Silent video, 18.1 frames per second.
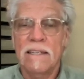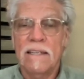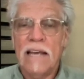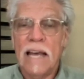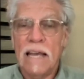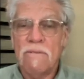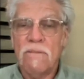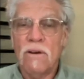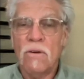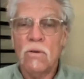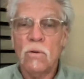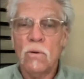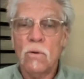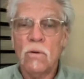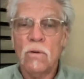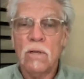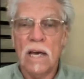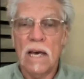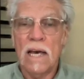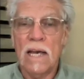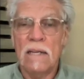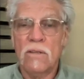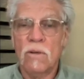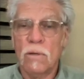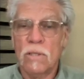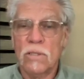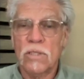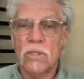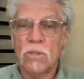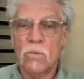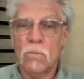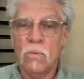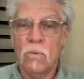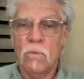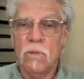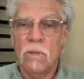A Vogel cut
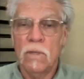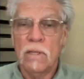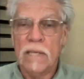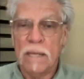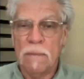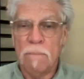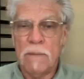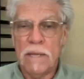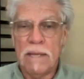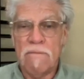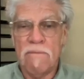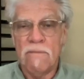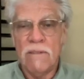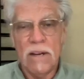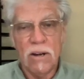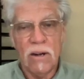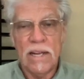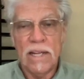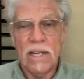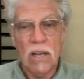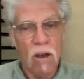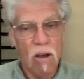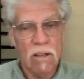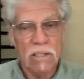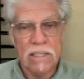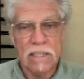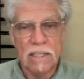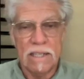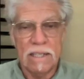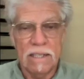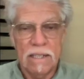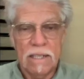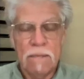crystal can be very costly,